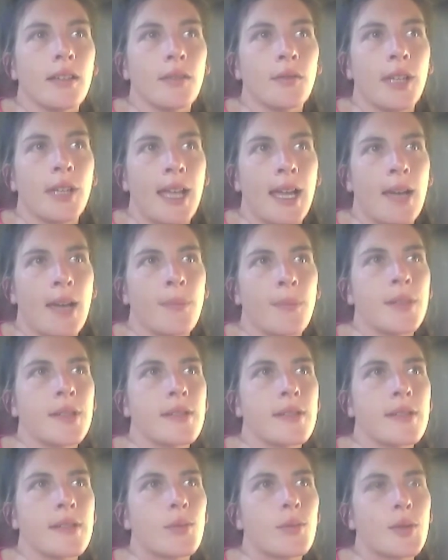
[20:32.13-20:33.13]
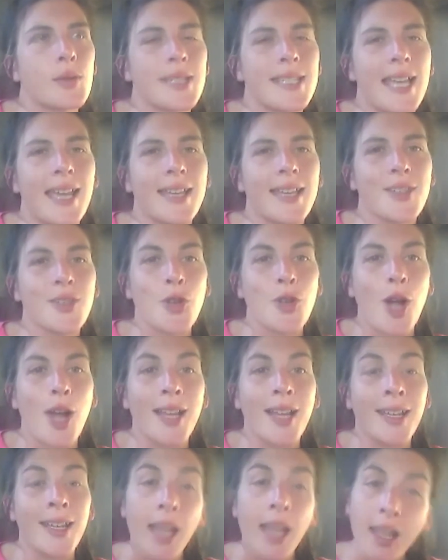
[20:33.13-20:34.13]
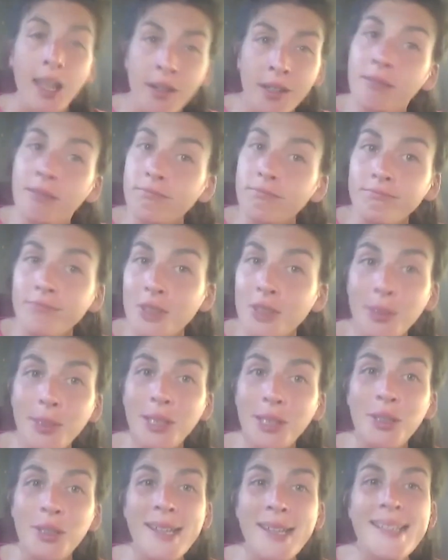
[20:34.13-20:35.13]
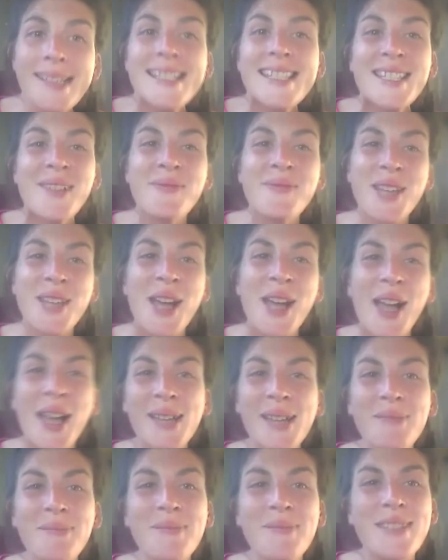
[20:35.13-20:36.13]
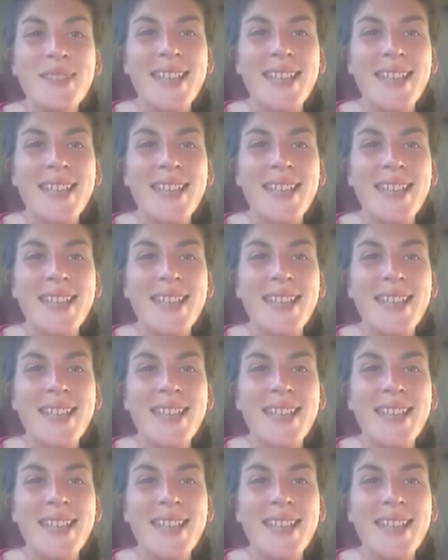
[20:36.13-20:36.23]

rehabbers will say it's trial and error, to be honest, sometimes.